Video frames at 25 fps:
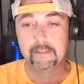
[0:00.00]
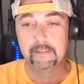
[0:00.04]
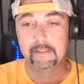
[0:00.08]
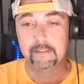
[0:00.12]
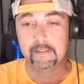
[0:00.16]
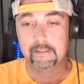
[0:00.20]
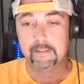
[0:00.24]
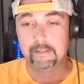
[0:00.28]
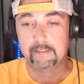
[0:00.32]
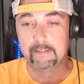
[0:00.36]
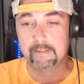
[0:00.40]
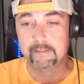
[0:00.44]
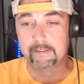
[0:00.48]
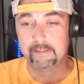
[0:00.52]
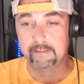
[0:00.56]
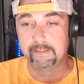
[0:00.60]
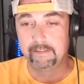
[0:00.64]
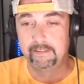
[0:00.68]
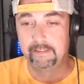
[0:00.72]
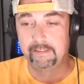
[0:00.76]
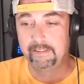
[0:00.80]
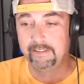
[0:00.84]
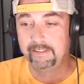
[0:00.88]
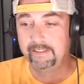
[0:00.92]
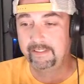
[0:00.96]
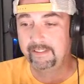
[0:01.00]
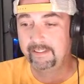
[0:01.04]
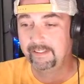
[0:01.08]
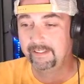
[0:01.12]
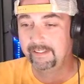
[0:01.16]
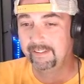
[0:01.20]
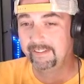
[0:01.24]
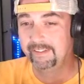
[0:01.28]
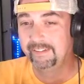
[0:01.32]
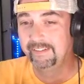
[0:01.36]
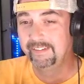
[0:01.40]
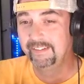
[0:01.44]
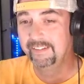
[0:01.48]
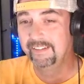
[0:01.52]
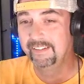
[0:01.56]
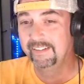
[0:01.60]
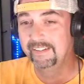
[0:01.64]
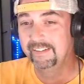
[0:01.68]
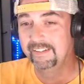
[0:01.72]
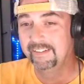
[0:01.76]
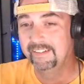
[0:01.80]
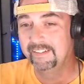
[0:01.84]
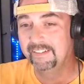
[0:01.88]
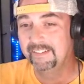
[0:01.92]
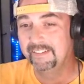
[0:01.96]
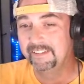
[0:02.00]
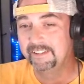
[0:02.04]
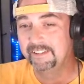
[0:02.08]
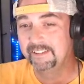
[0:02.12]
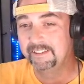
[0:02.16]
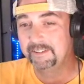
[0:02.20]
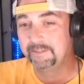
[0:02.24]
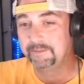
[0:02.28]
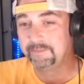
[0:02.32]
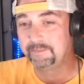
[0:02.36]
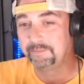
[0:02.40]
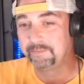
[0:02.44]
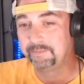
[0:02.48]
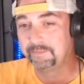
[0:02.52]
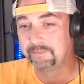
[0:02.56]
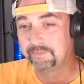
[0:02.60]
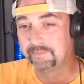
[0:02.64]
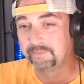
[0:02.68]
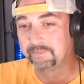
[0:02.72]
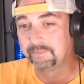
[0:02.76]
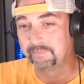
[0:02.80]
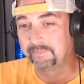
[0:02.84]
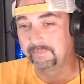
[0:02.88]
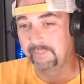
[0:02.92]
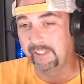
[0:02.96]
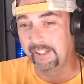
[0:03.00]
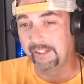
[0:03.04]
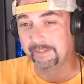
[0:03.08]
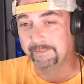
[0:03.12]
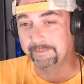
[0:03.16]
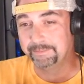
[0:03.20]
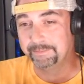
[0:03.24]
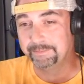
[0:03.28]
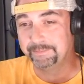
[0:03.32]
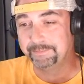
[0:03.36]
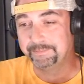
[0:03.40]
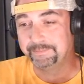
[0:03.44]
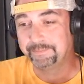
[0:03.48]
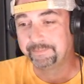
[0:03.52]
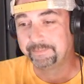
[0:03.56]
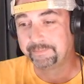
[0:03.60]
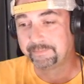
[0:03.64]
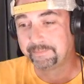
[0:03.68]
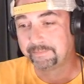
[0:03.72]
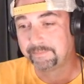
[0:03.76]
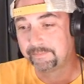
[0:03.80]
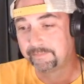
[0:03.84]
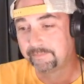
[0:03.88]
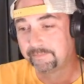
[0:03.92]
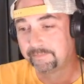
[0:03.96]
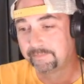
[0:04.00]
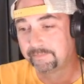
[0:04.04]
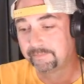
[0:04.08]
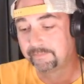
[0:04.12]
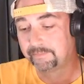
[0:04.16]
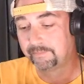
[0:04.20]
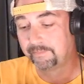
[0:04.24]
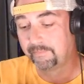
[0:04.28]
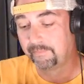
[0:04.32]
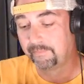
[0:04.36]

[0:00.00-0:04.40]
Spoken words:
[no speech]